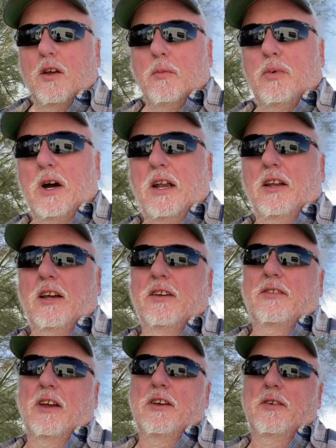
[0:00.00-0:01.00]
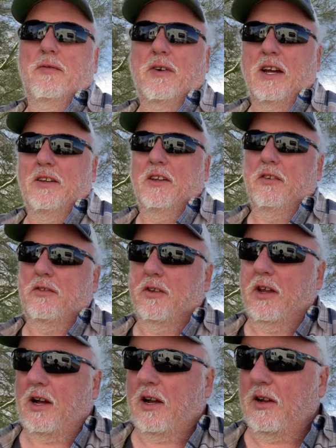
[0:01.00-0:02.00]
But, like I said, you can find these
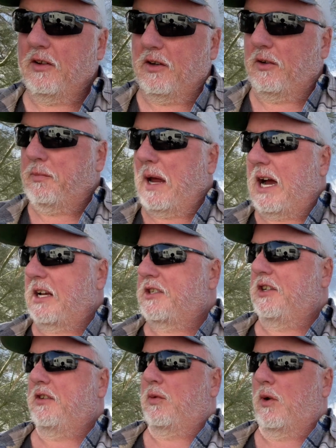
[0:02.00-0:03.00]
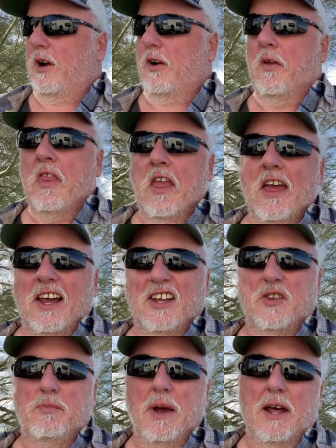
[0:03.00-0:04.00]
little patches where
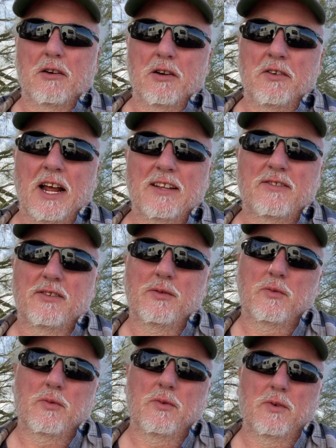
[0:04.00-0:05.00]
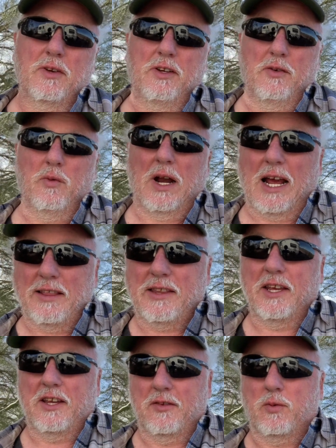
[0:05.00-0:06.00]
it's better. And that's what I
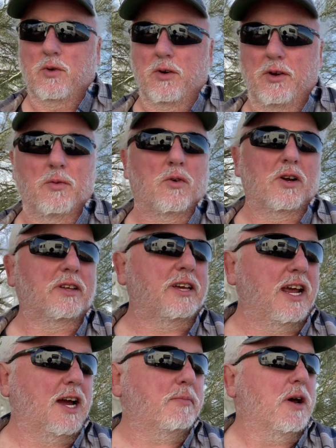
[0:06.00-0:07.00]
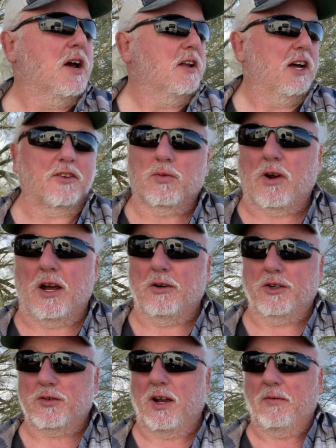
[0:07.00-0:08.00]
think is where you want to camp. That's where I
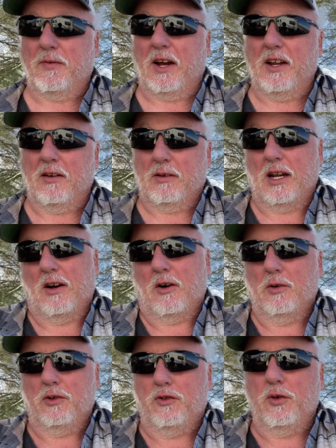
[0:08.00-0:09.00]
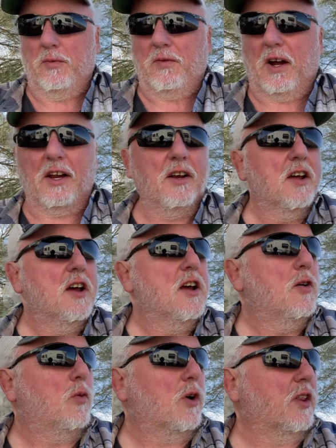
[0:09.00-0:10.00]
always try and find it. I always do find
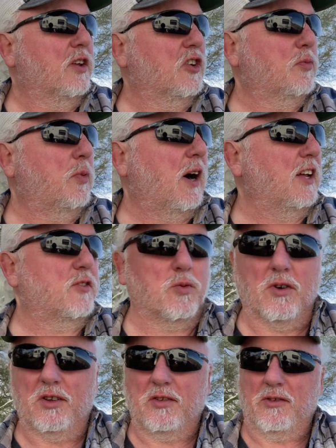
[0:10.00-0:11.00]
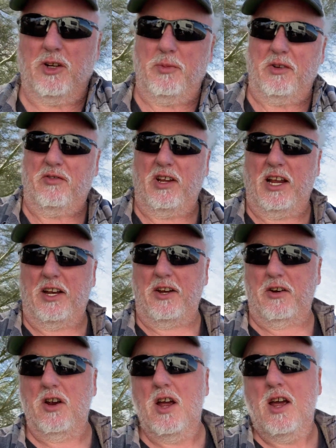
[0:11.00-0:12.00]
one of these spots where it's a little bit
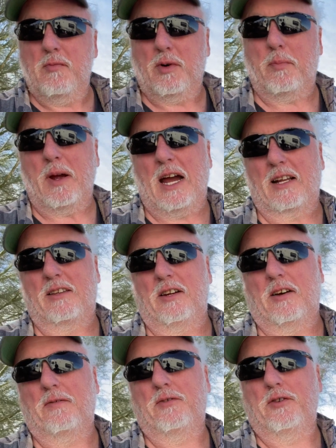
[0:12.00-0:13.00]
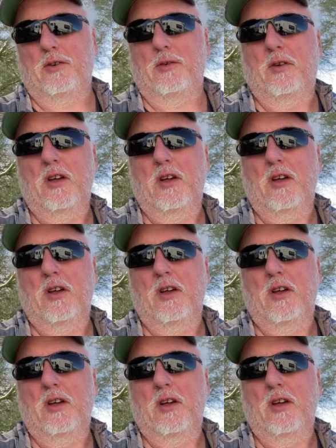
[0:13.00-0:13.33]
sandier, but packed enough to